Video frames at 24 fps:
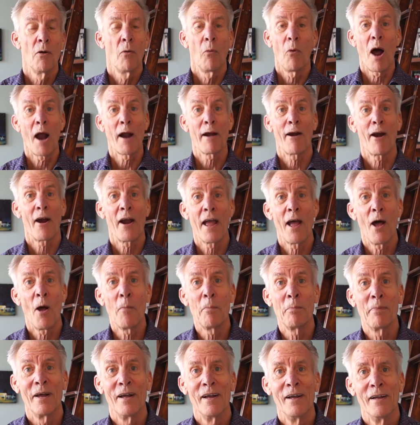Want our
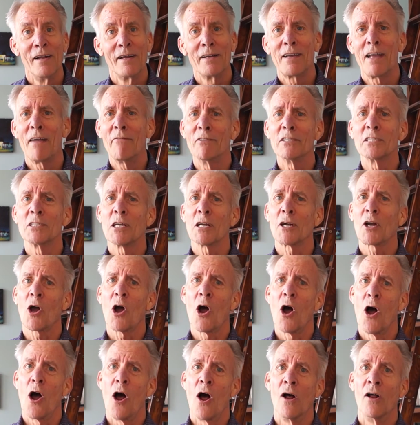help? Give us a
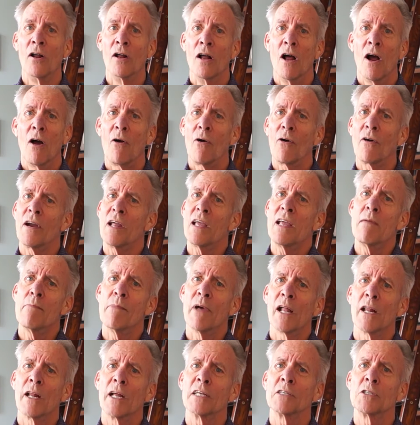call or
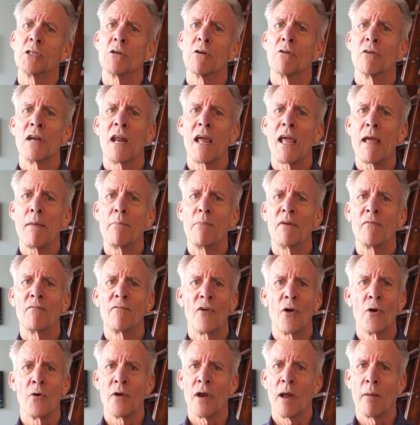email us your name and
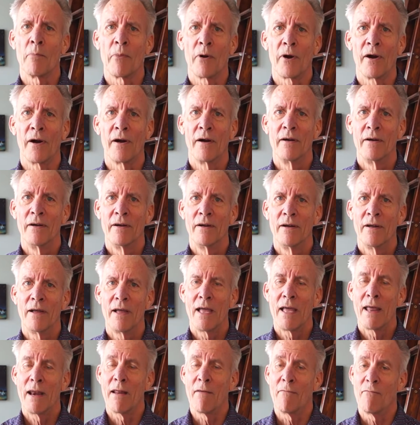phone number.
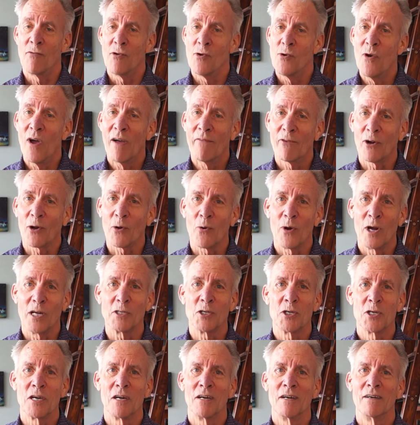And if you have a
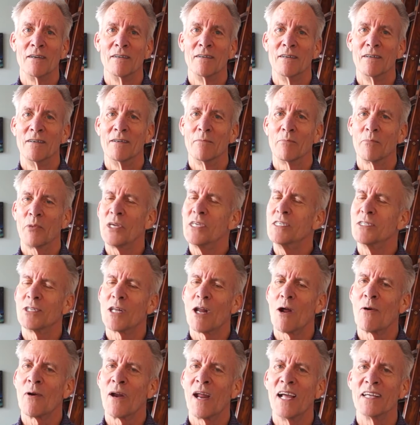question, please
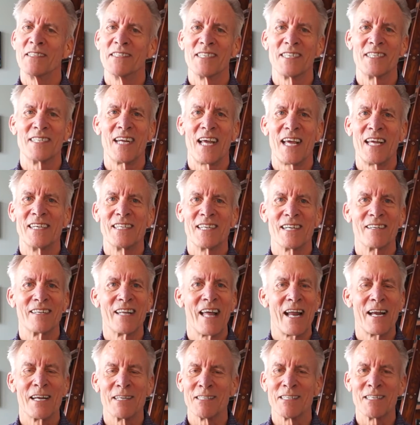don't hesitate to
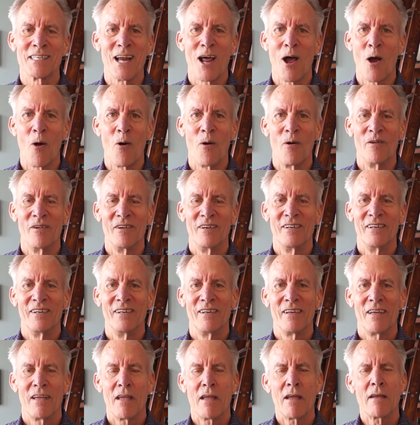let us know.
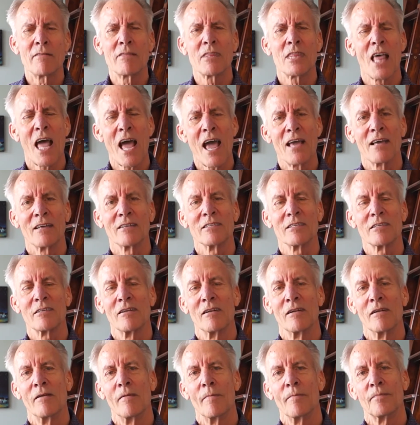And thanks
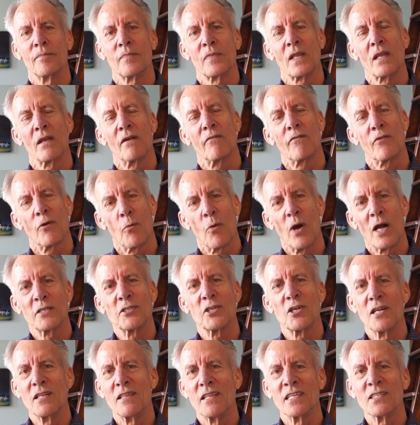for
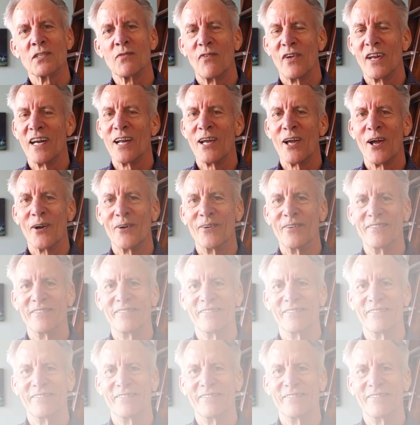watching this video.